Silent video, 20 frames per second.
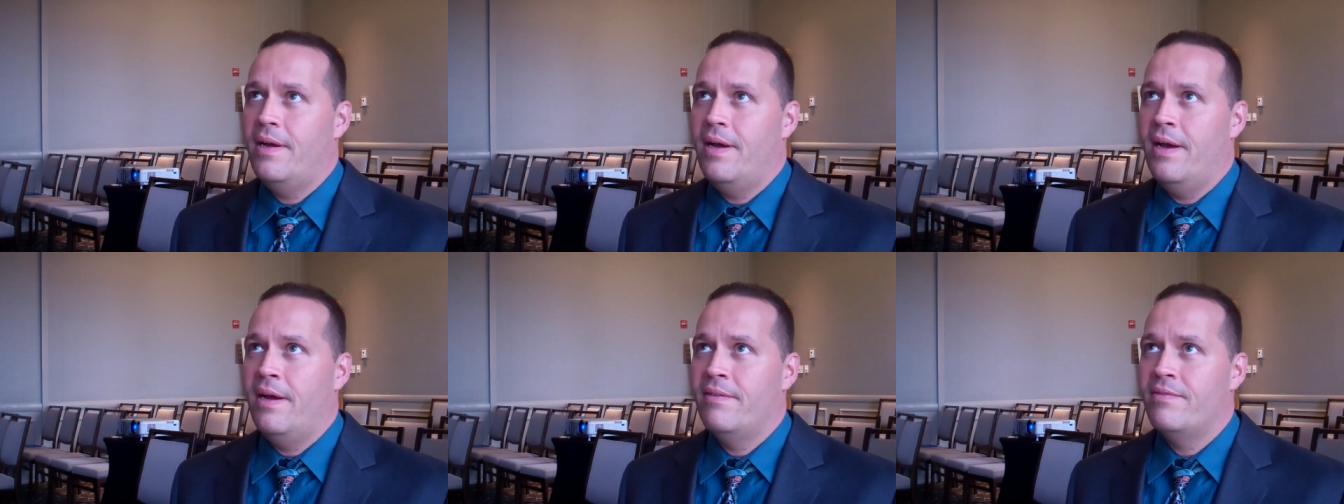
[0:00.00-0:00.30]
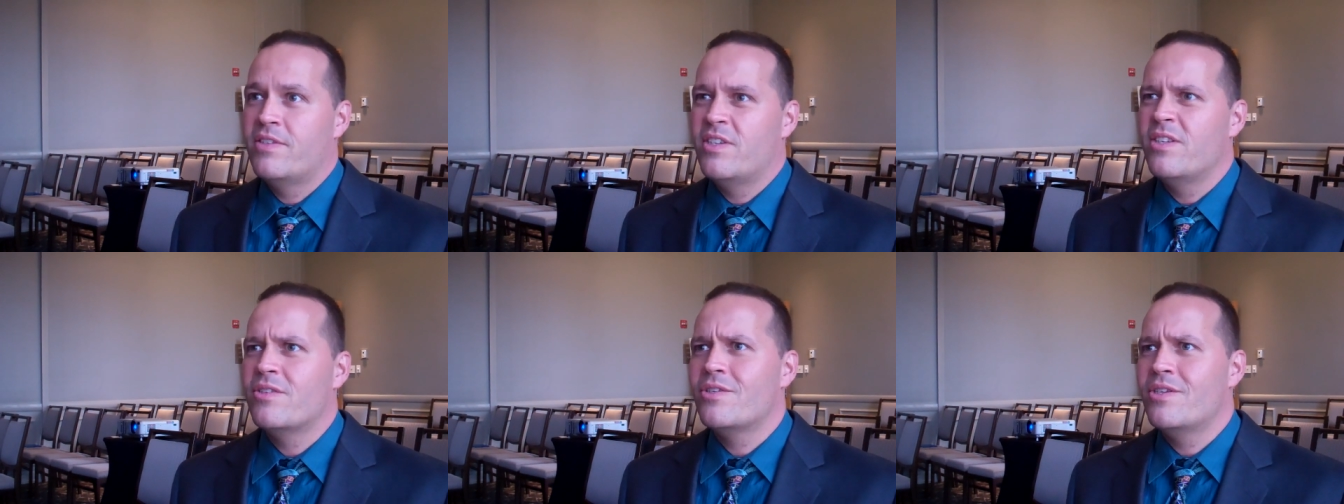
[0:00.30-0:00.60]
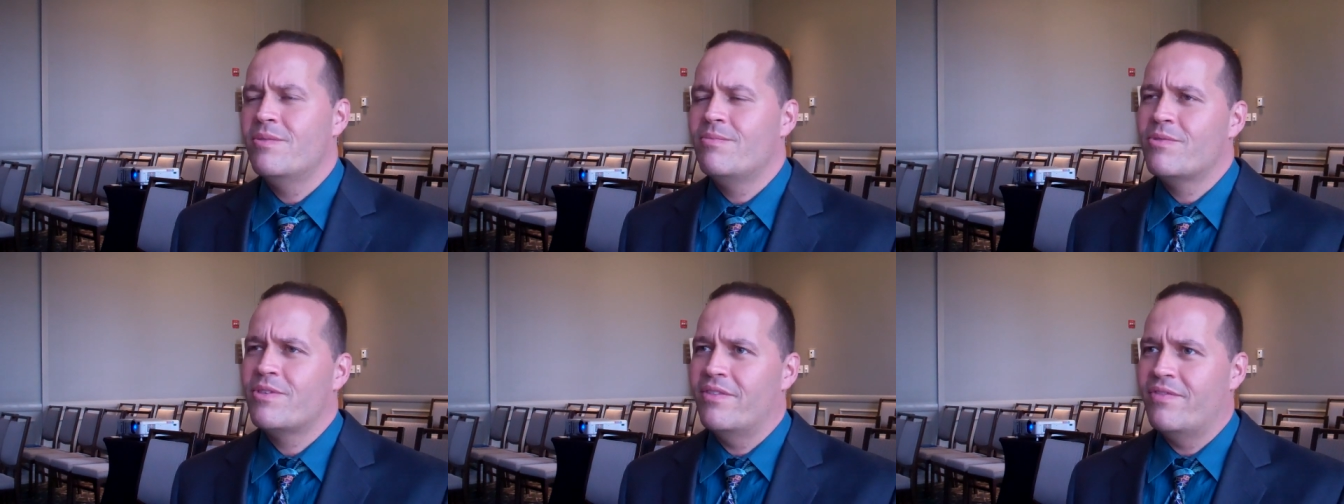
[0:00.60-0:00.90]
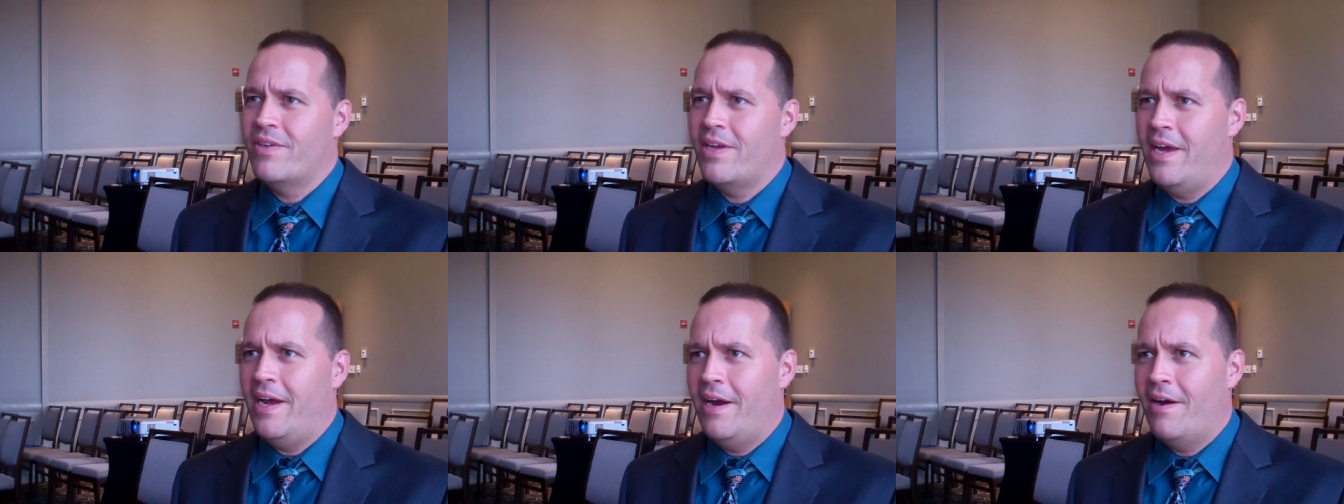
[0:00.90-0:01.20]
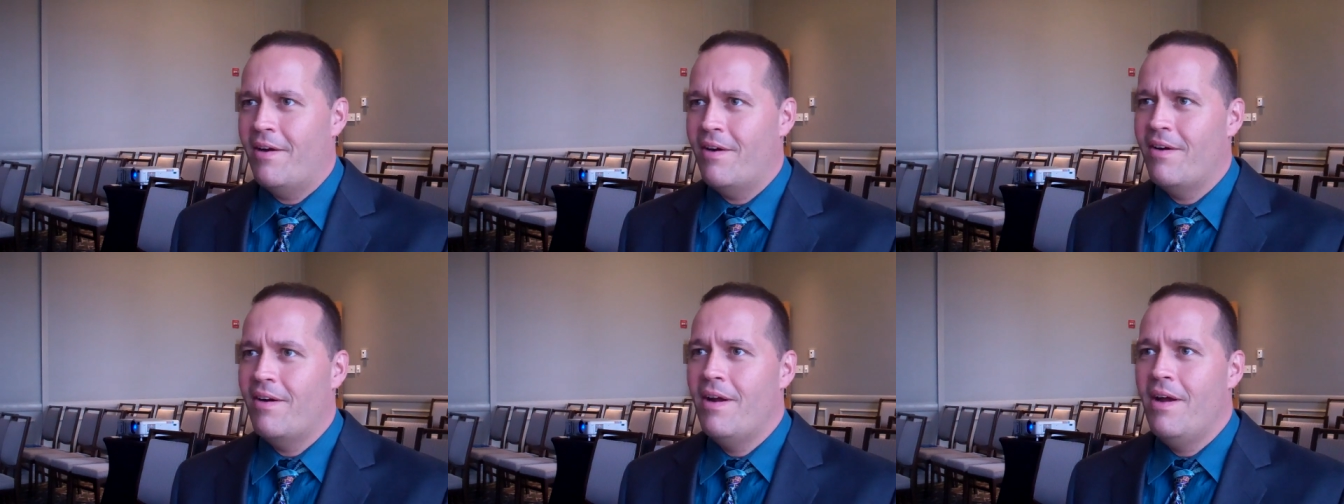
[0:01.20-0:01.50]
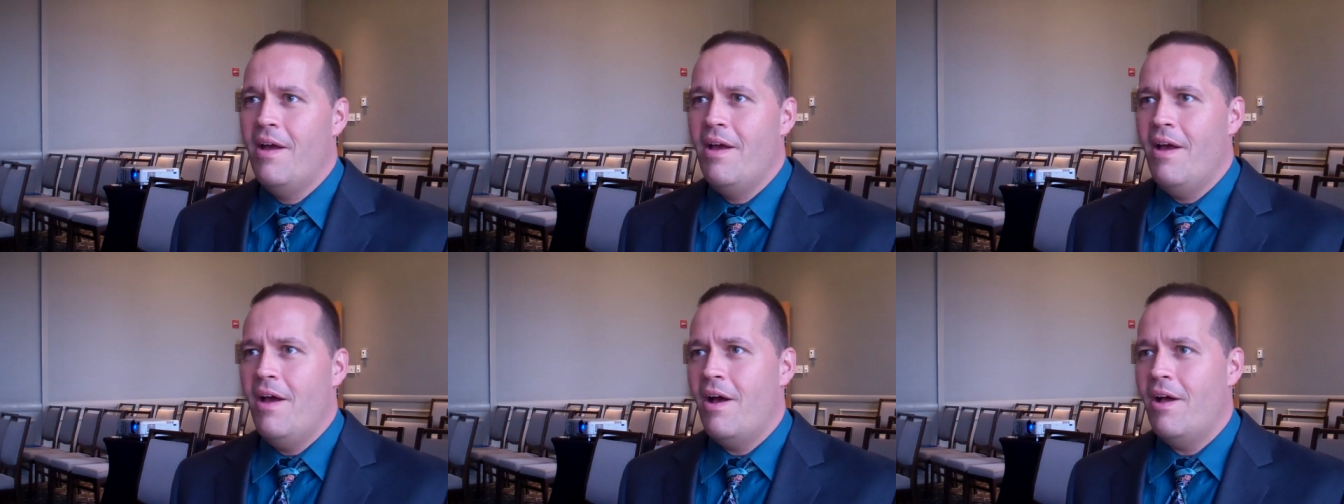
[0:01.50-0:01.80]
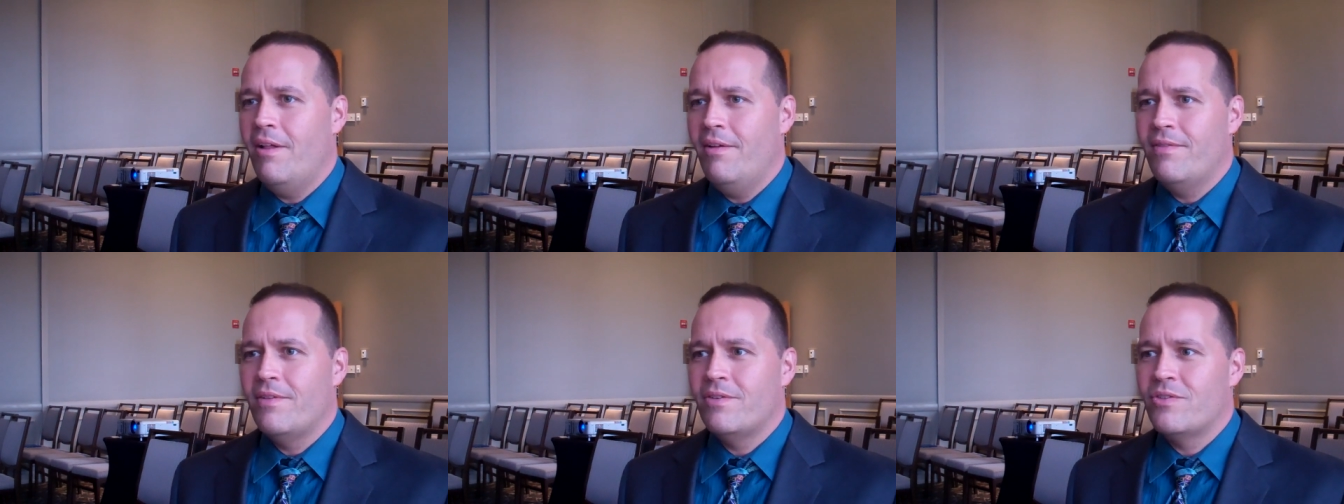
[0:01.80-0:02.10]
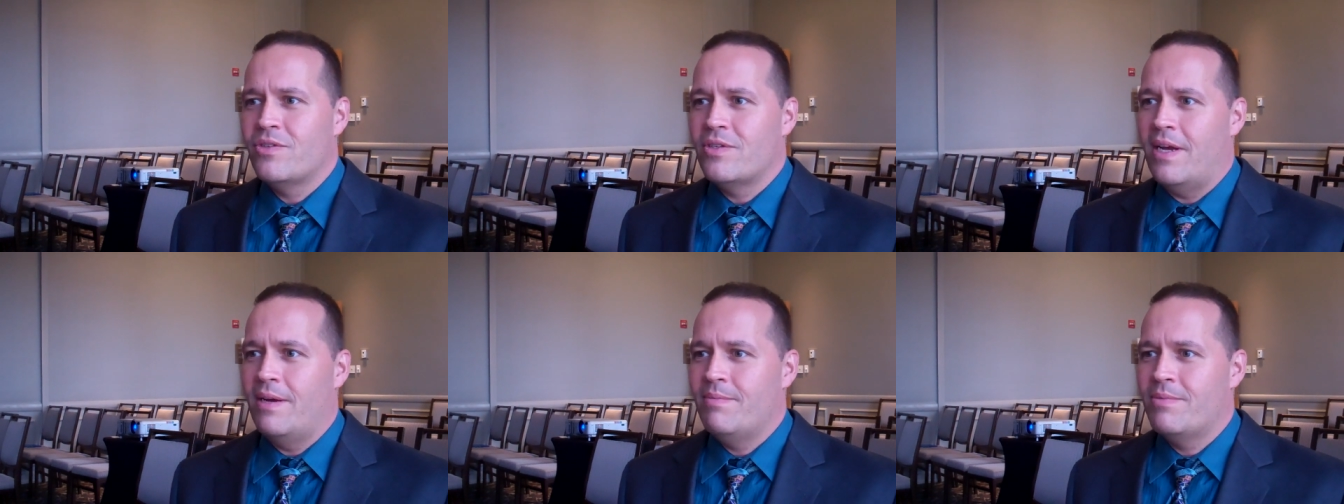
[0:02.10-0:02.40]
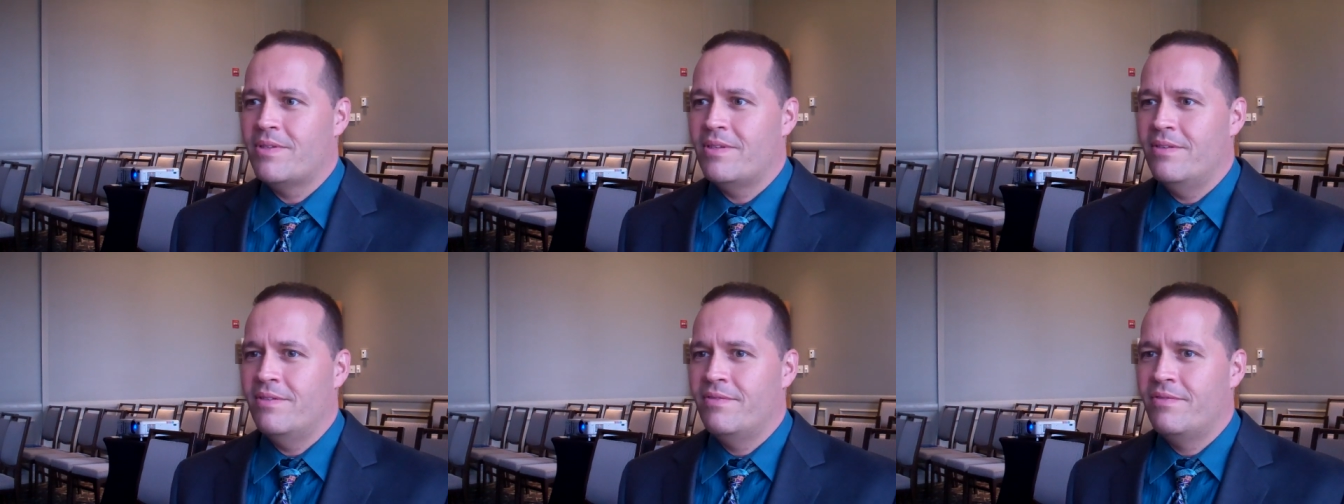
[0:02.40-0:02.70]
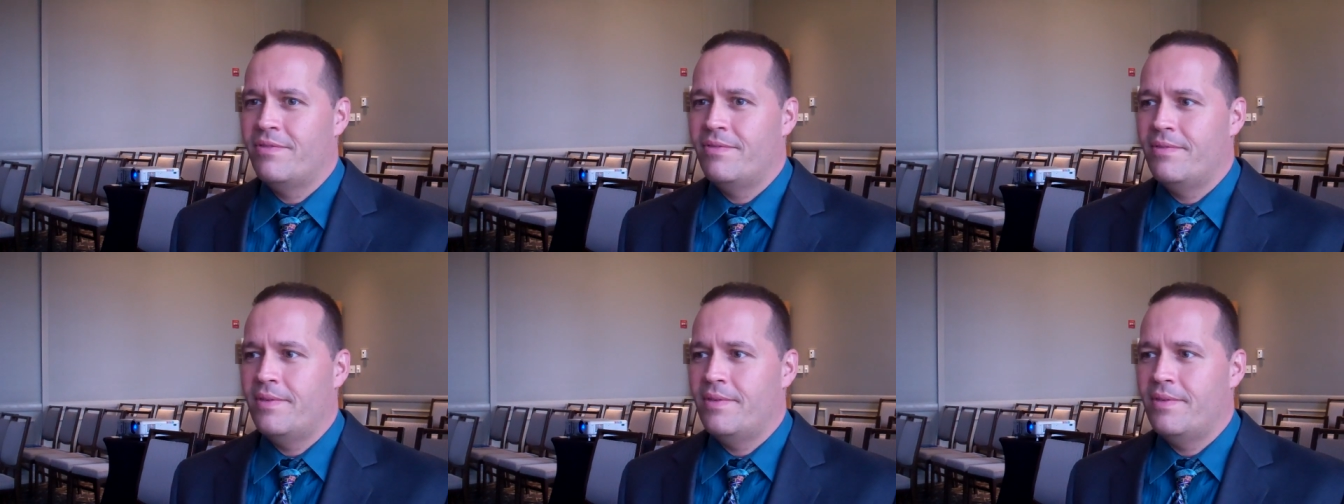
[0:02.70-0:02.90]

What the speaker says: of systems of care, all of those types of